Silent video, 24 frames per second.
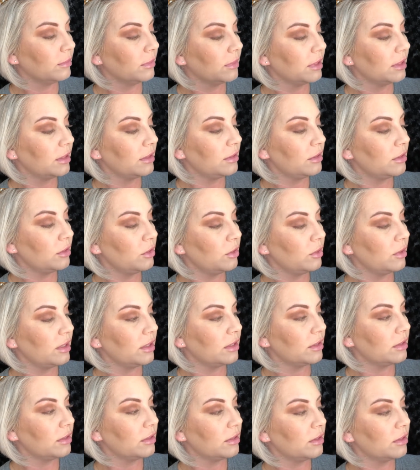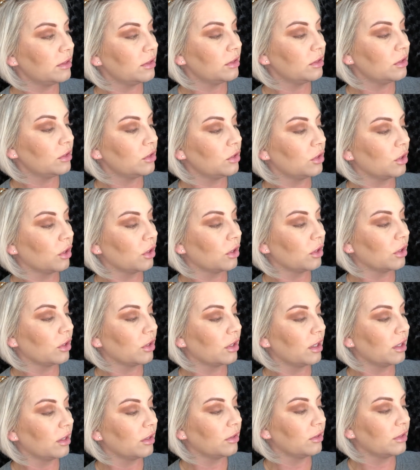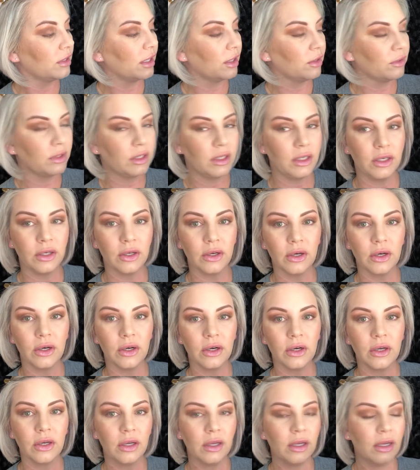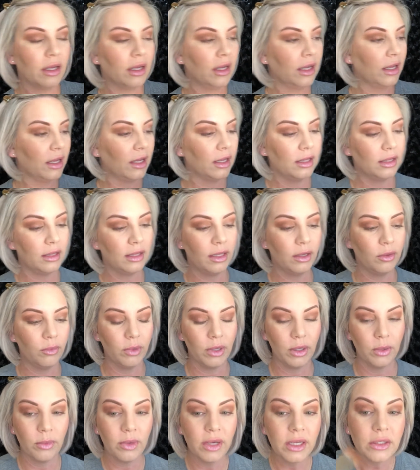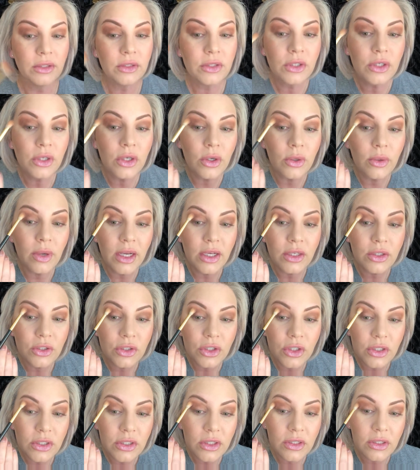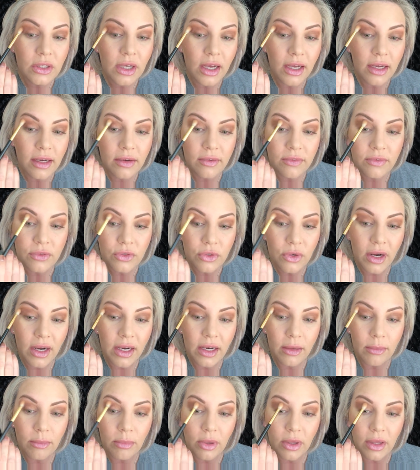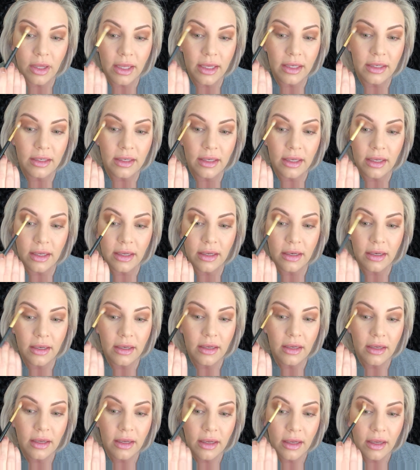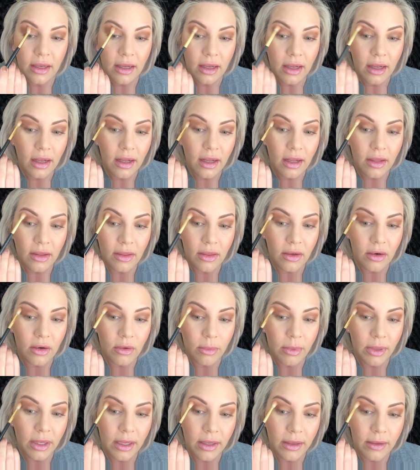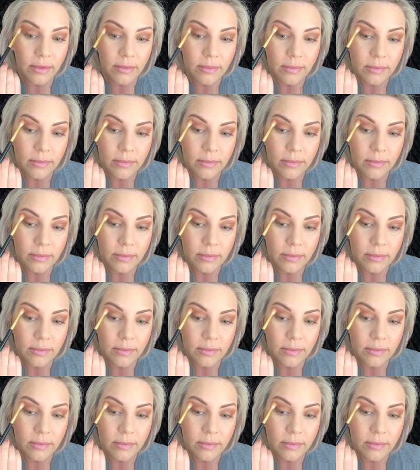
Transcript: let's do this darker color down here that we went to, and just kind of try to blend it a little bit.